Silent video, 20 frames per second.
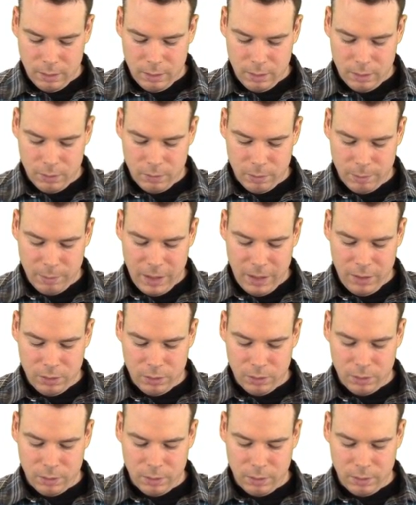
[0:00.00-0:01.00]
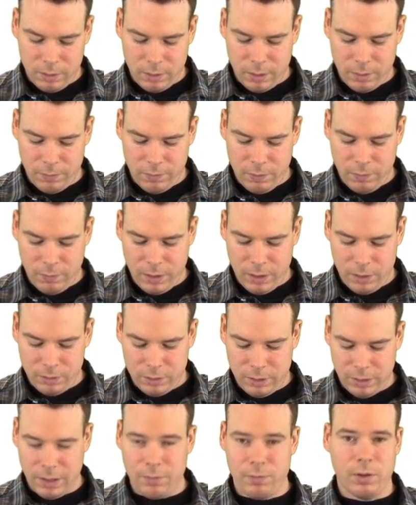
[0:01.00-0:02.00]
the remainder of the
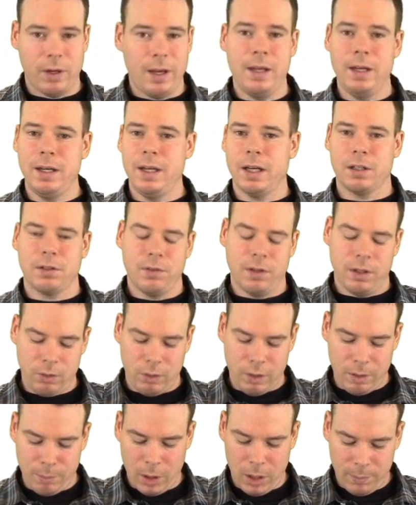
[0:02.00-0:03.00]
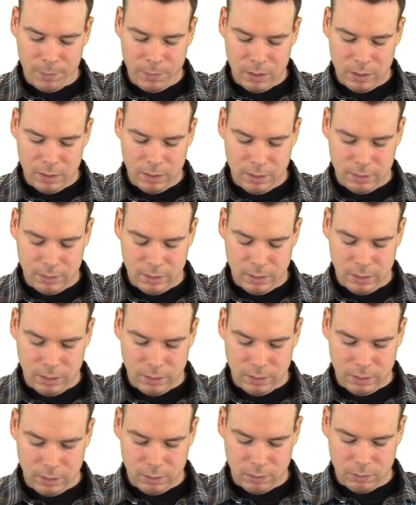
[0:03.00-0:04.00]
values I get, for any x value I pop into this thing,
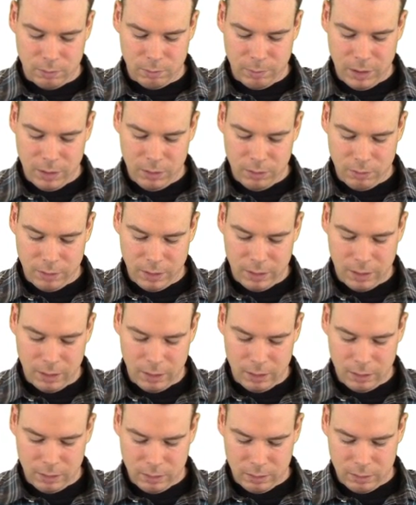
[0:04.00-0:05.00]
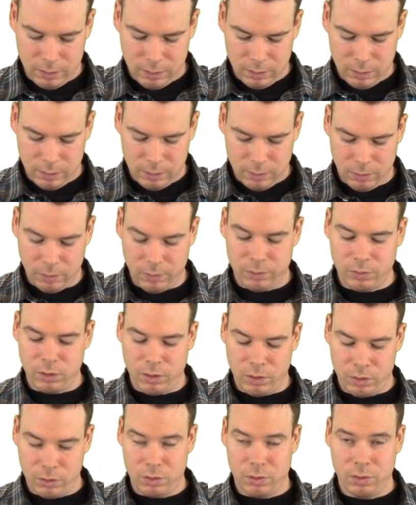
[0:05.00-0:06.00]
the remainder I get, oh,
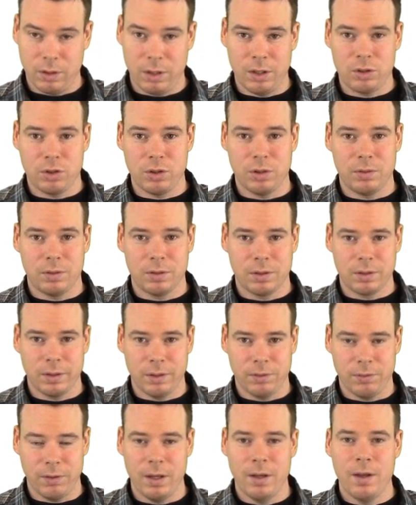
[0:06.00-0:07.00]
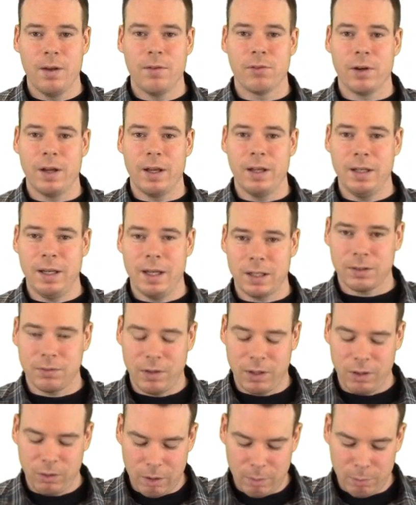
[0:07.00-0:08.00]
uh, sorry, I should clarify, for any
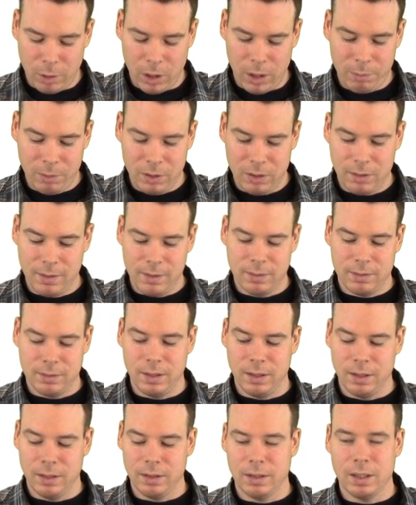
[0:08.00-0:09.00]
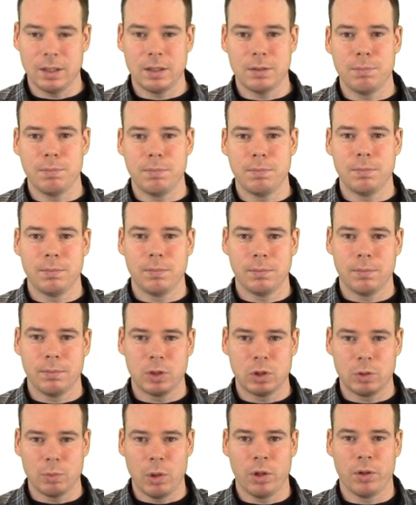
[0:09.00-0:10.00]
value I pop into this thing that's
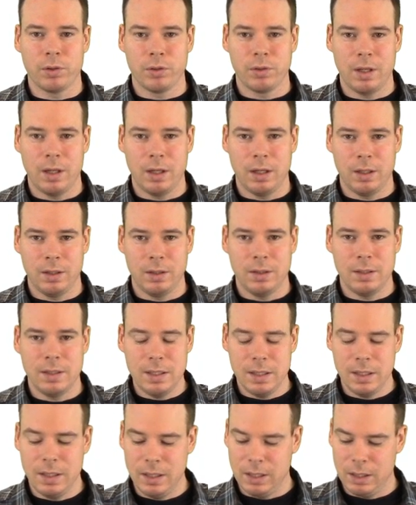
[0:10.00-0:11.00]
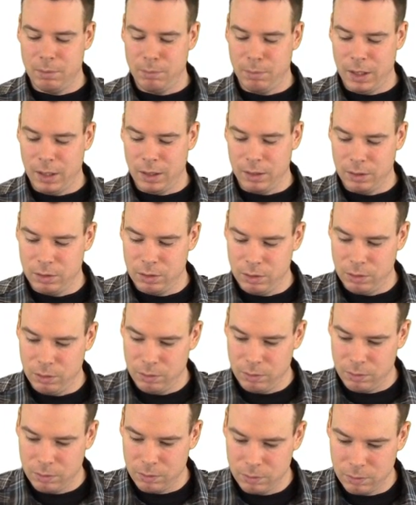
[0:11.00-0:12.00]
smaller than d in
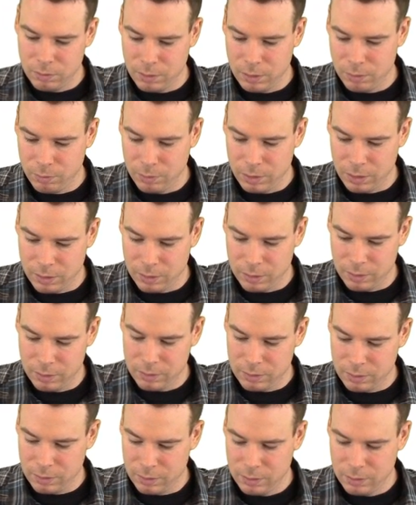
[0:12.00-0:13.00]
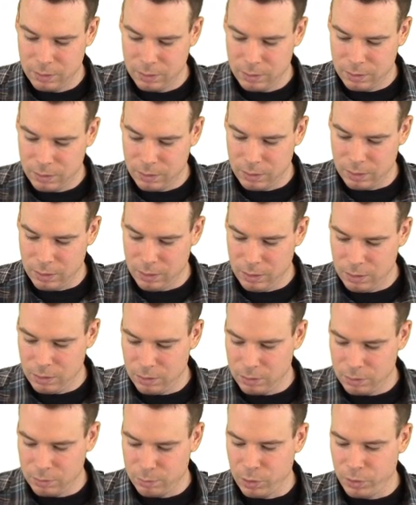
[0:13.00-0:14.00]
magnitude, right, we had this thing
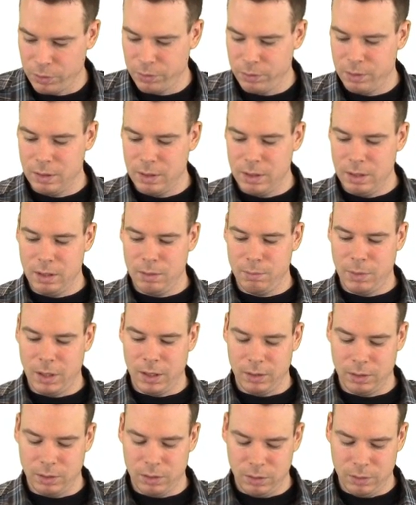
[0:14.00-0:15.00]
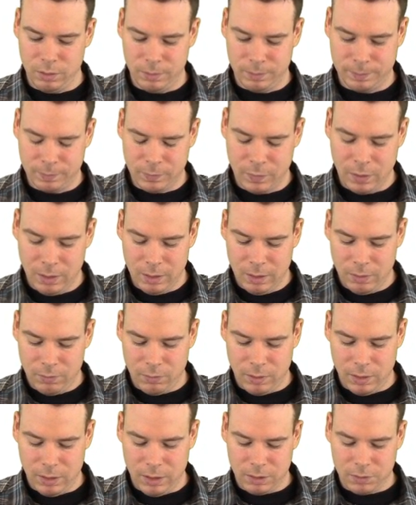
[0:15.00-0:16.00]
here, smaller than d in magnitude,
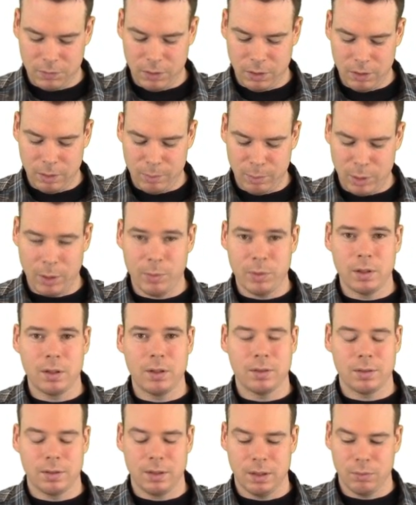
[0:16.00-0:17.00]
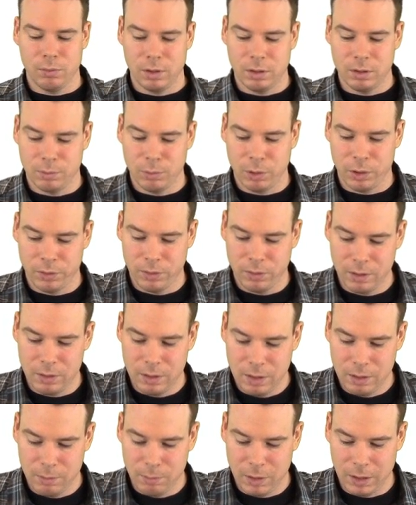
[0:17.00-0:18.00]
for any x value I pop into this thing with smaller than
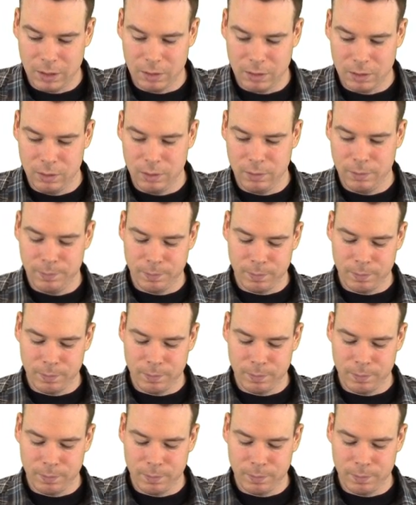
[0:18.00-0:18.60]
d in magnitude,